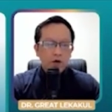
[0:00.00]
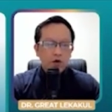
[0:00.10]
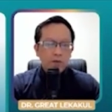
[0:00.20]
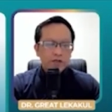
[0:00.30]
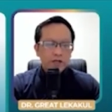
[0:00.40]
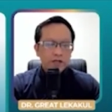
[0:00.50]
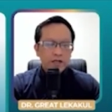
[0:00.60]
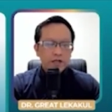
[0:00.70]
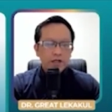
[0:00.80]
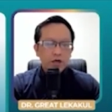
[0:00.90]

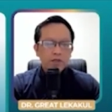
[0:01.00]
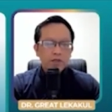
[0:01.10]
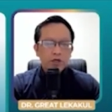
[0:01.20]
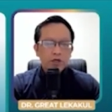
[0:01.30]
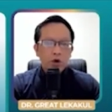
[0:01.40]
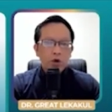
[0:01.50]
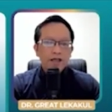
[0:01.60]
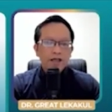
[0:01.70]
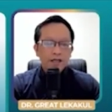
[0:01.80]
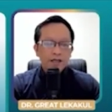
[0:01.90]
representing the musical
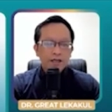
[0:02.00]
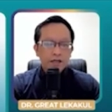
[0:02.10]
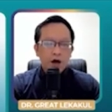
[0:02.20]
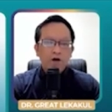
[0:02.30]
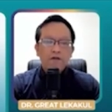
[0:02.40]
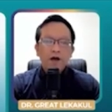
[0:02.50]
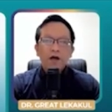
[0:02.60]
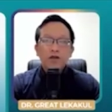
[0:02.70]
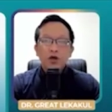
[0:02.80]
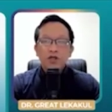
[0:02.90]
identity of
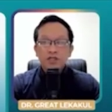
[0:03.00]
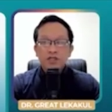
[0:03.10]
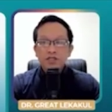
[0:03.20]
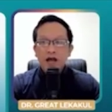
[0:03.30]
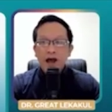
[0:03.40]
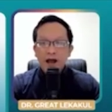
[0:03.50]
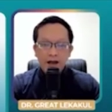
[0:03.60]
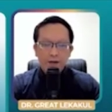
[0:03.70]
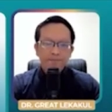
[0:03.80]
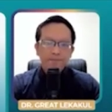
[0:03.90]
northern
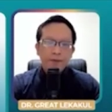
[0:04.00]
Thailand.